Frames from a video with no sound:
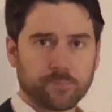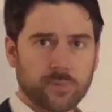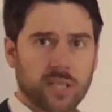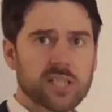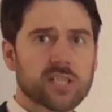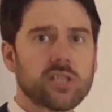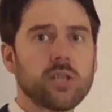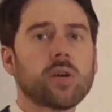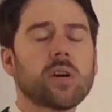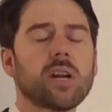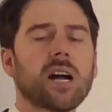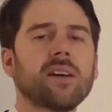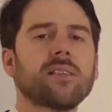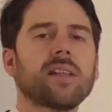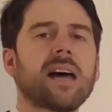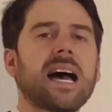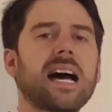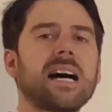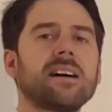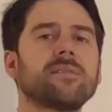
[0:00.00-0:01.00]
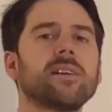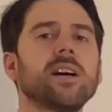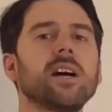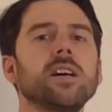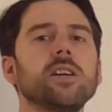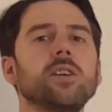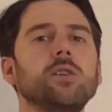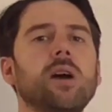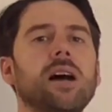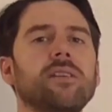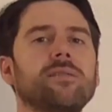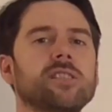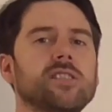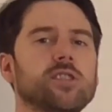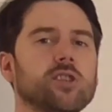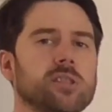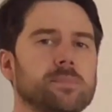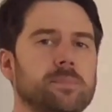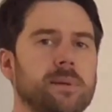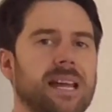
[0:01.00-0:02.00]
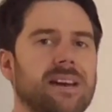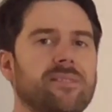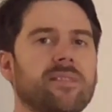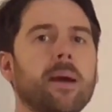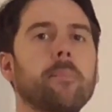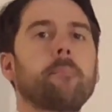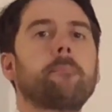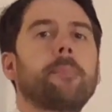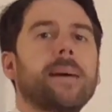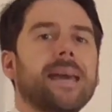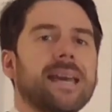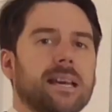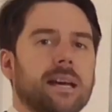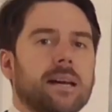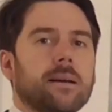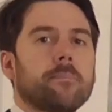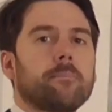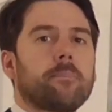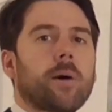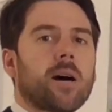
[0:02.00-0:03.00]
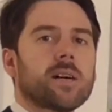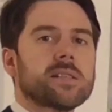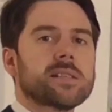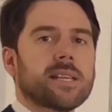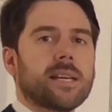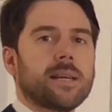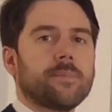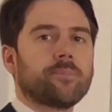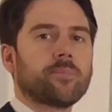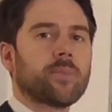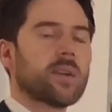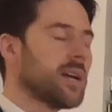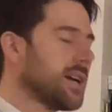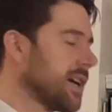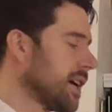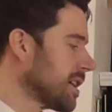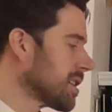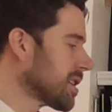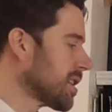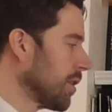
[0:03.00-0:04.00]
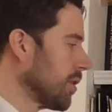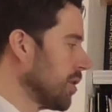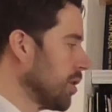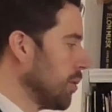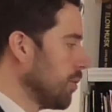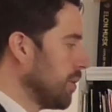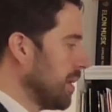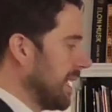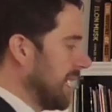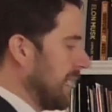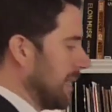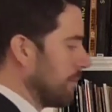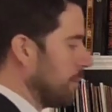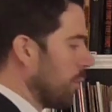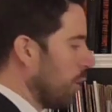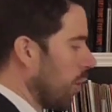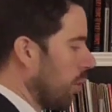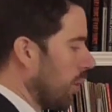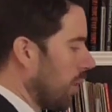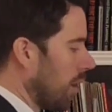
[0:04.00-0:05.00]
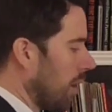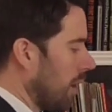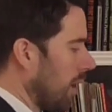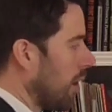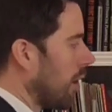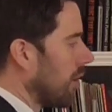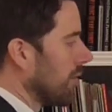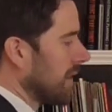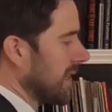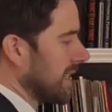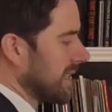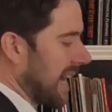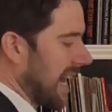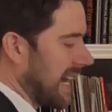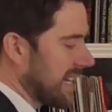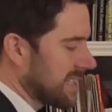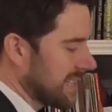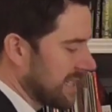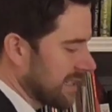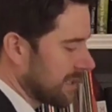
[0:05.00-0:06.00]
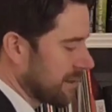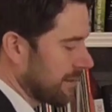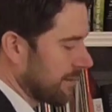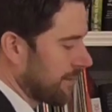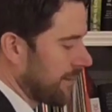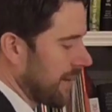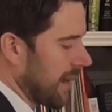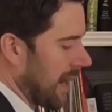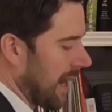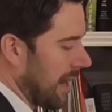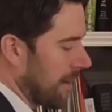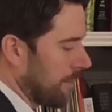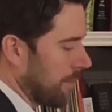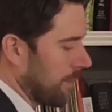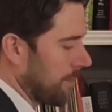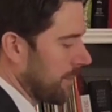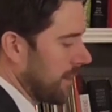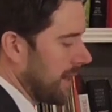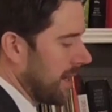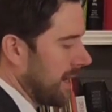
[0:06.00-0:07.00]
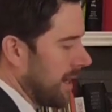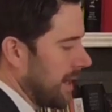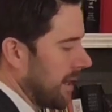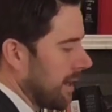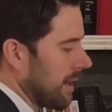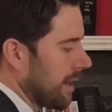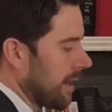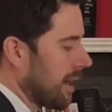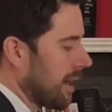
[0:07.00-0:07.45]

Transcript: So you can either have the choice between having a big basket, so you need more of these assets to fill up here,